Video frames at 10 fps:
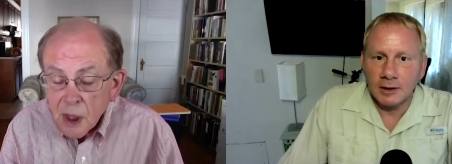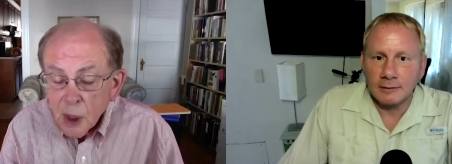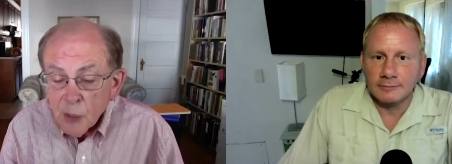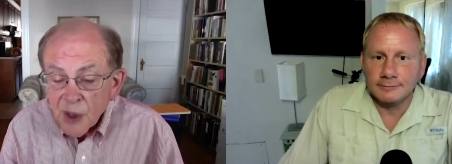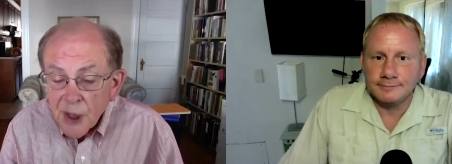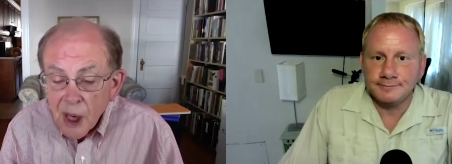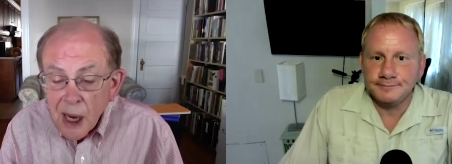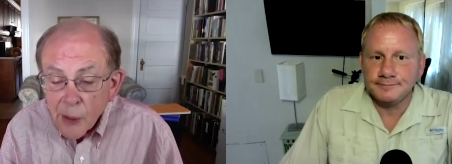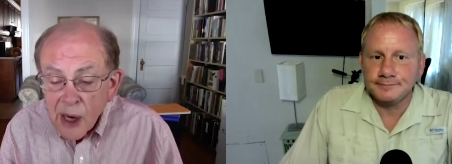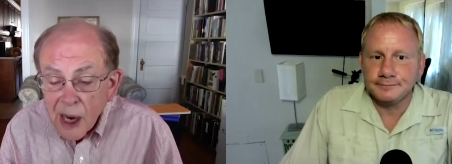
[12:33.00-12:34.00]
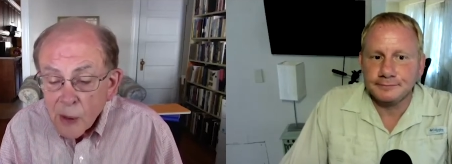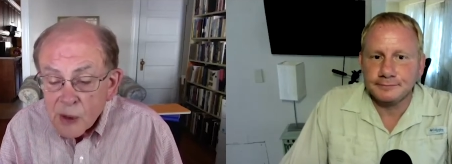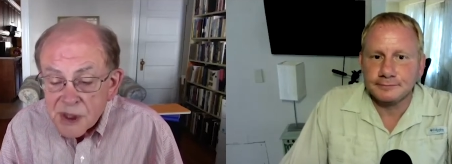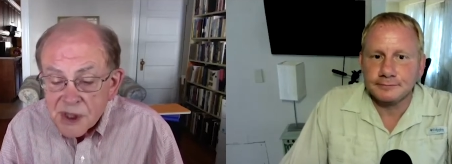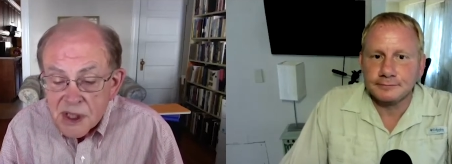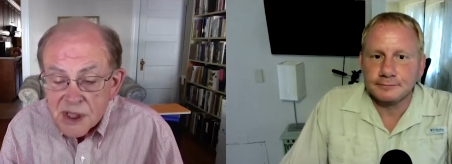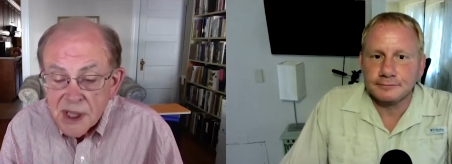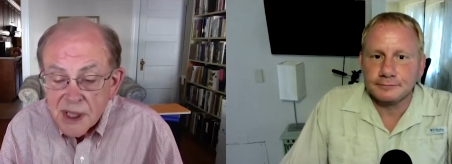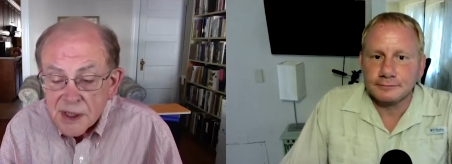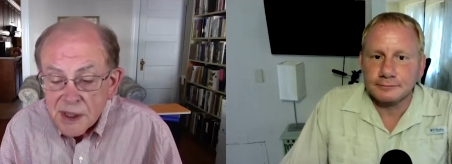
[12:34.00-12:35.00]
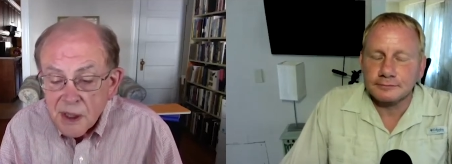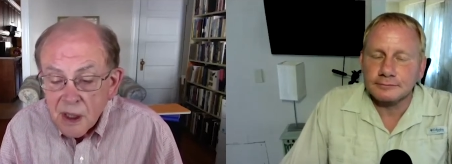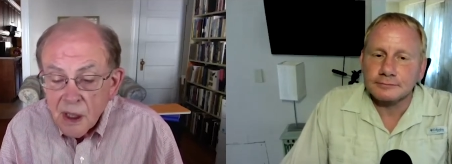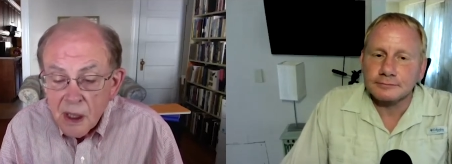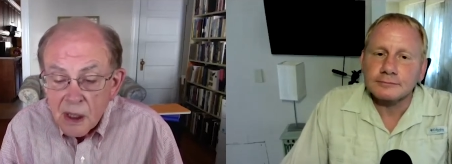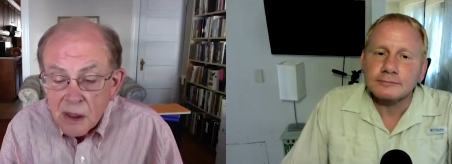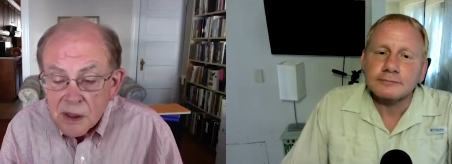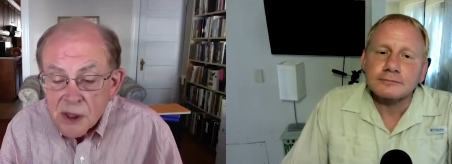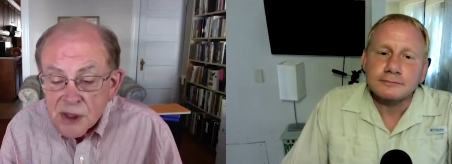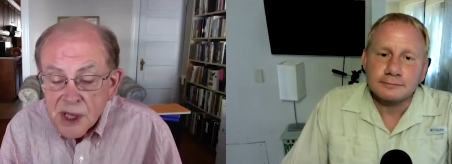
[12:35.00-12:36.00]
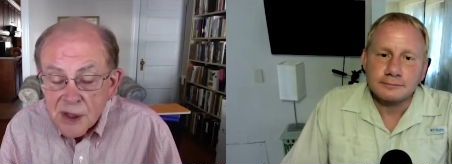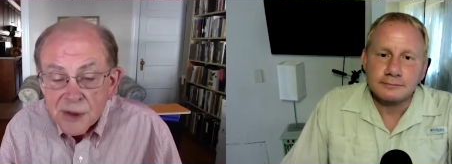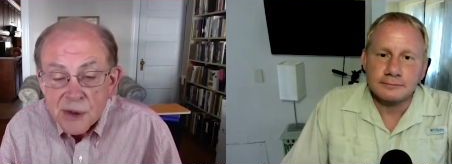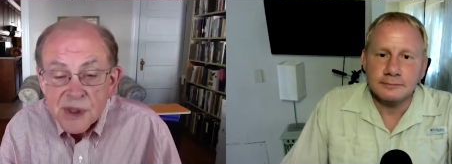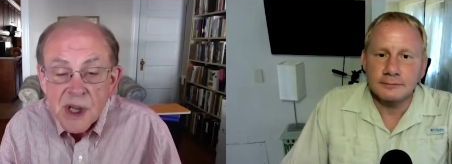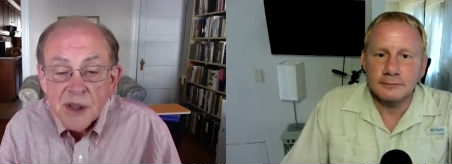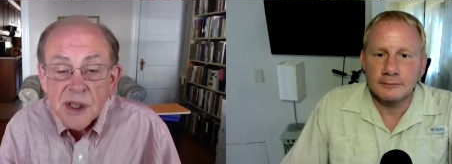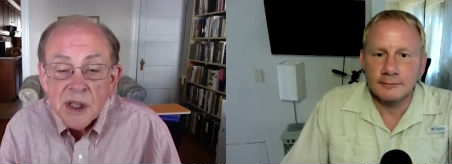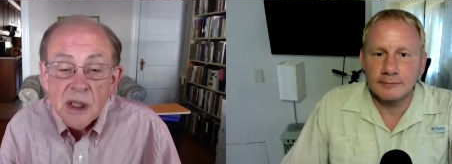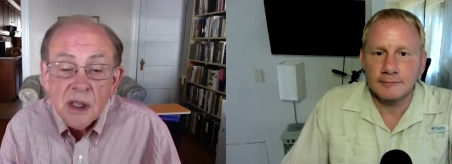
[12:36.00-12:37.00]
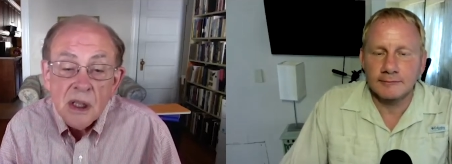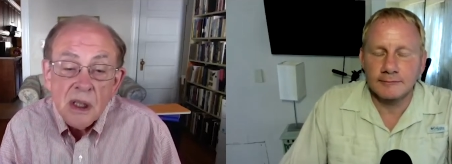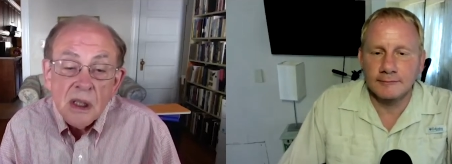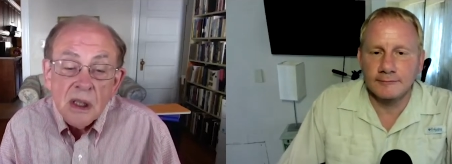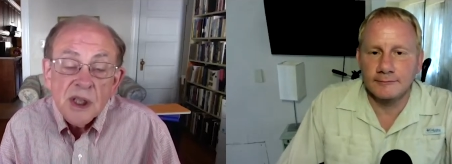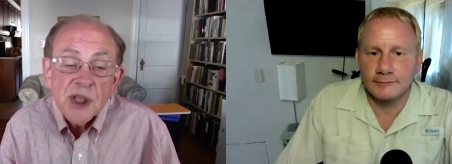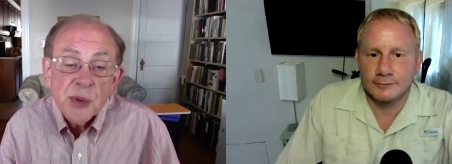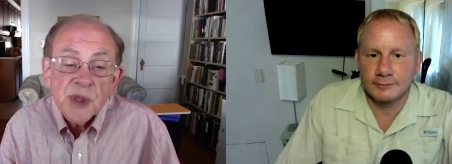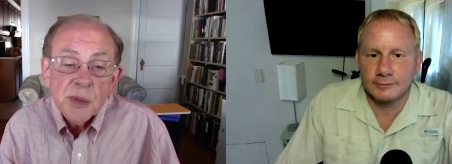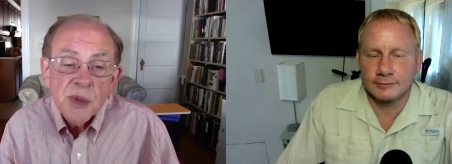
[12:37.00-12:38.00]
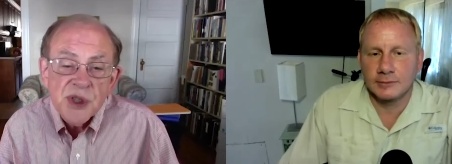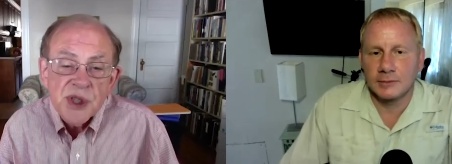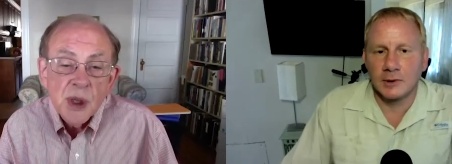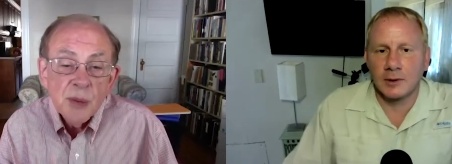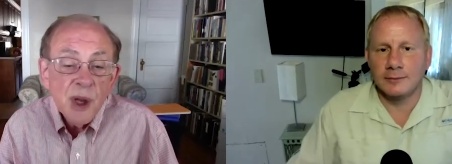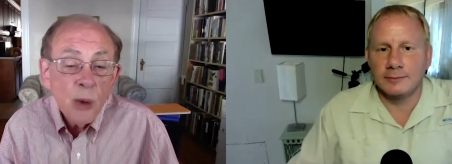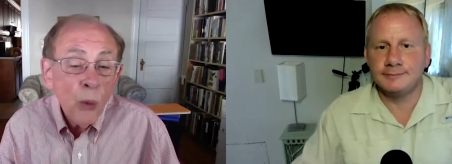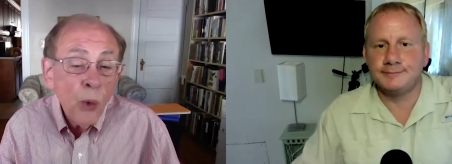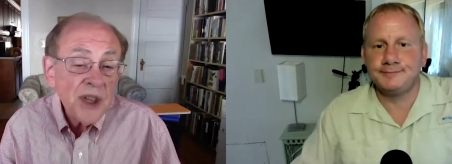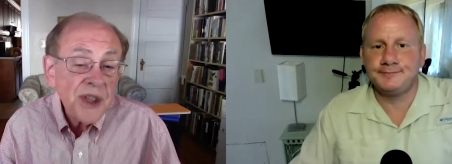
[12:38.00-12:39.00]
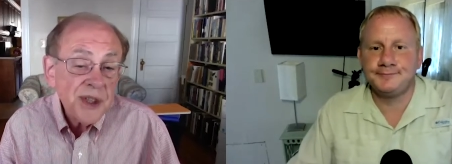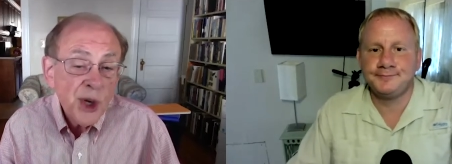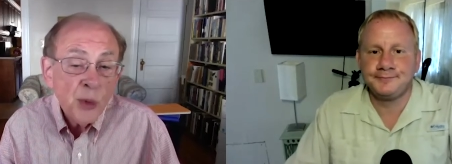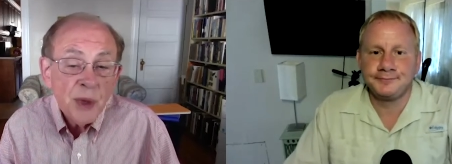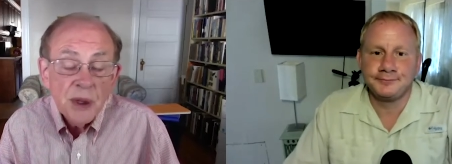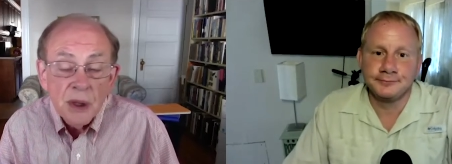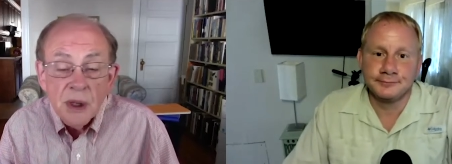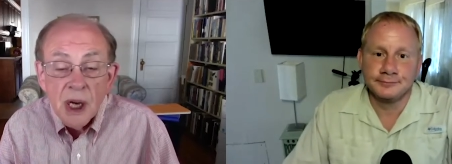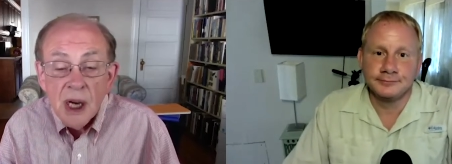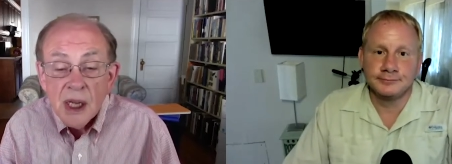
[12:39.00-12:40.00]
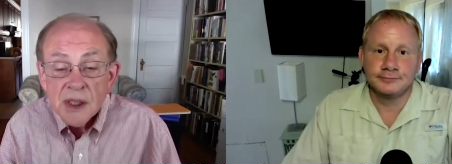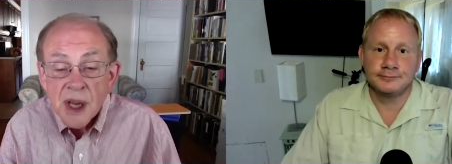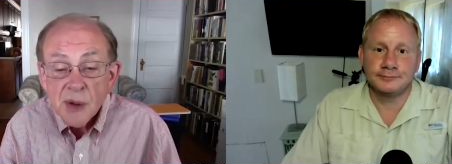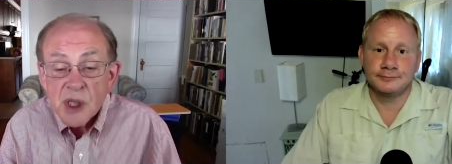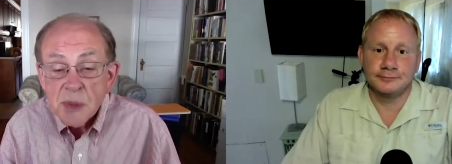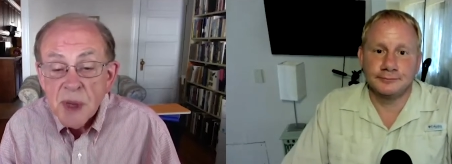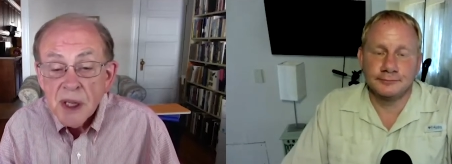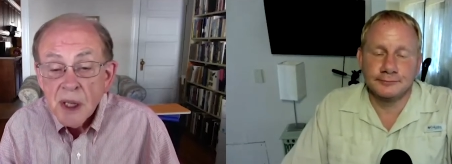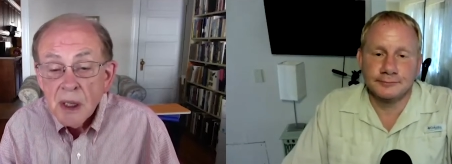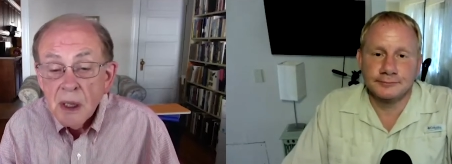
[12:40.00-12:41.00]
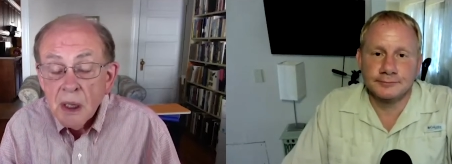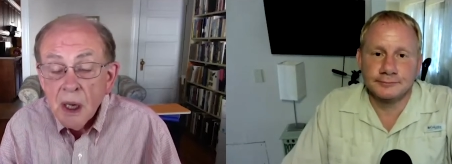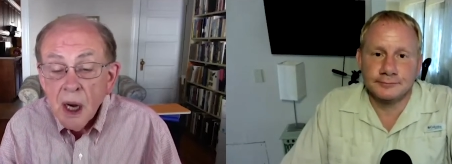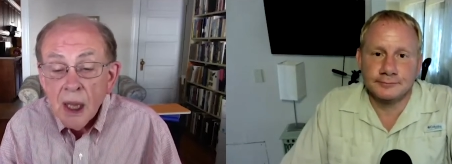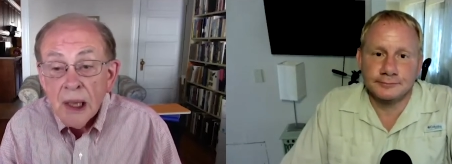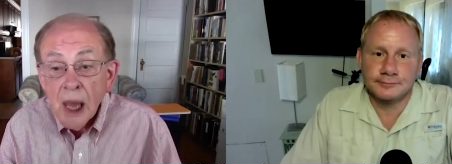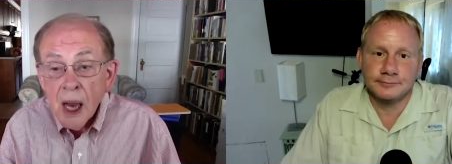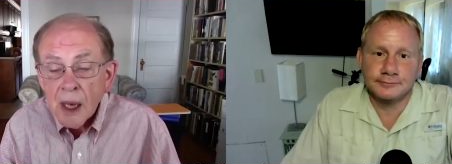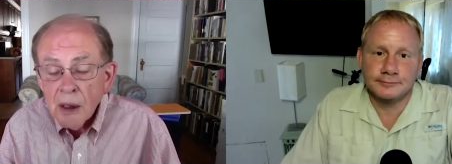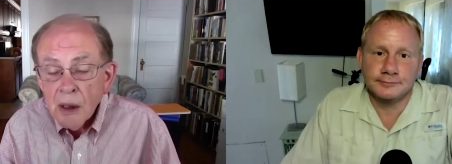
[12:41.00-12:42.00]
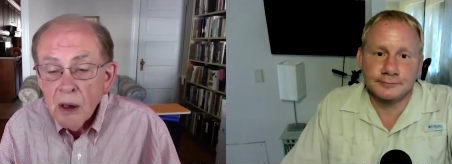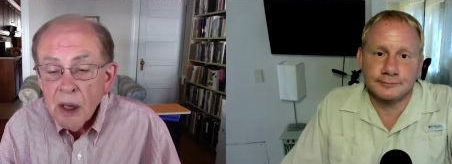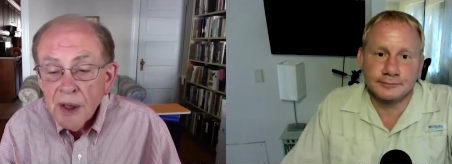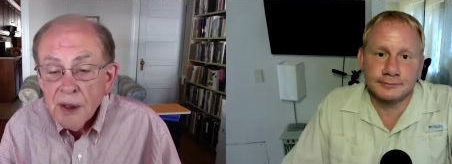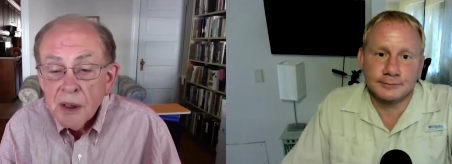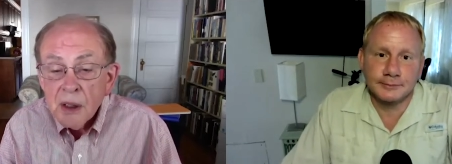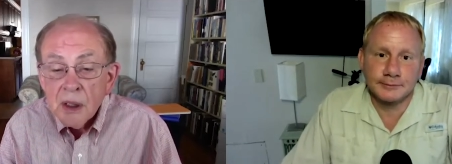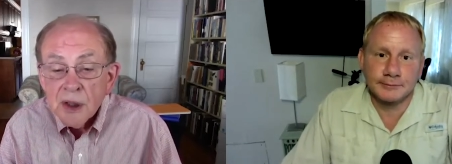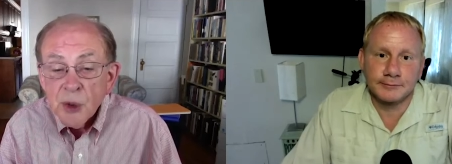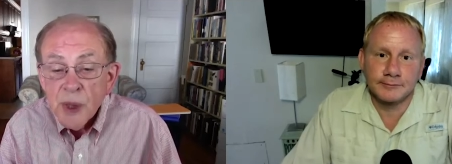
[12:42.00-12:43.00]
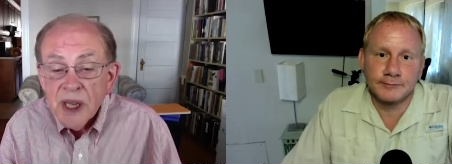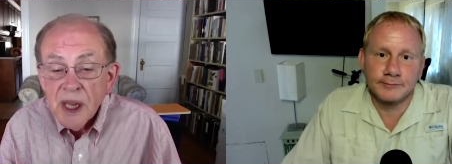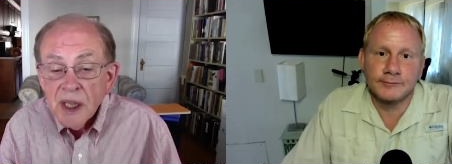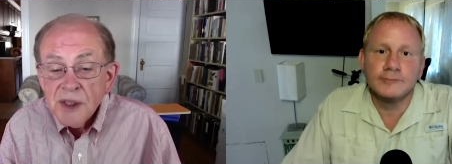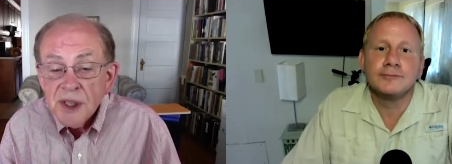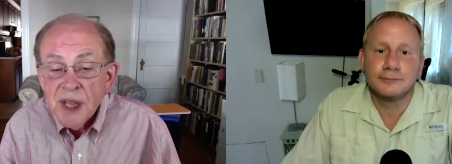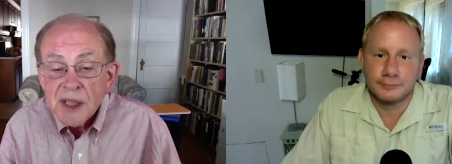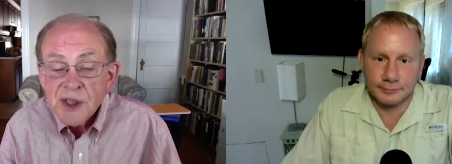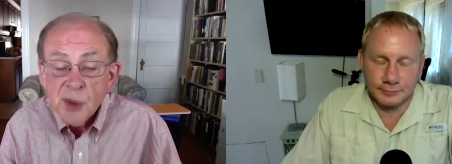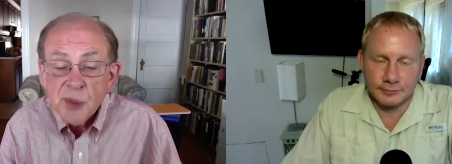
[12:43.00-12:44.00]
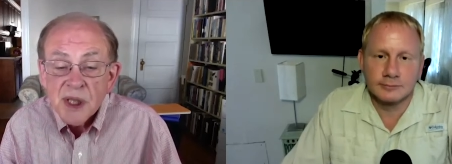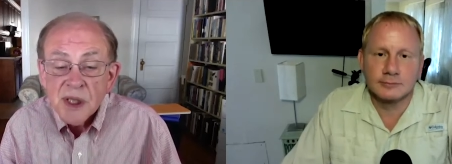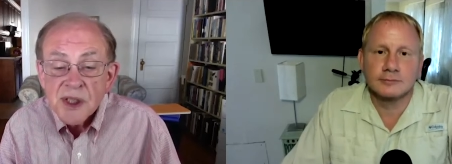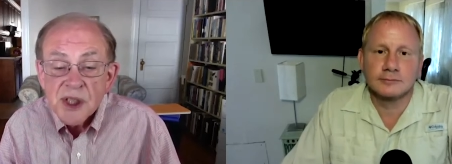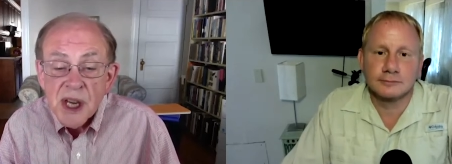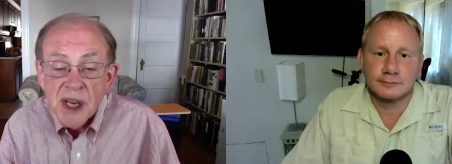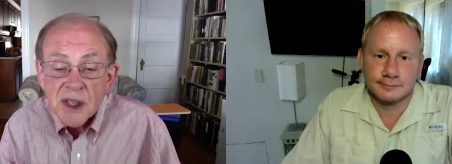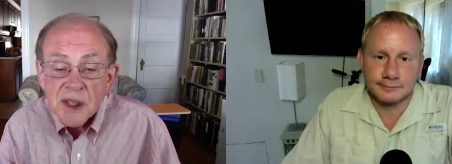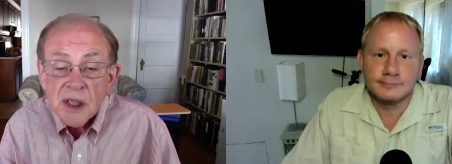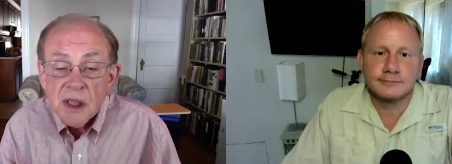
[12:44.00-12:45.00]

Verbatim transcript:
Speaker 1: but our hours these days are Tuesday through Sunday. This was a museum that wasn't open, uh, generally speaking, a lot on the weekends, and that's something that's changed.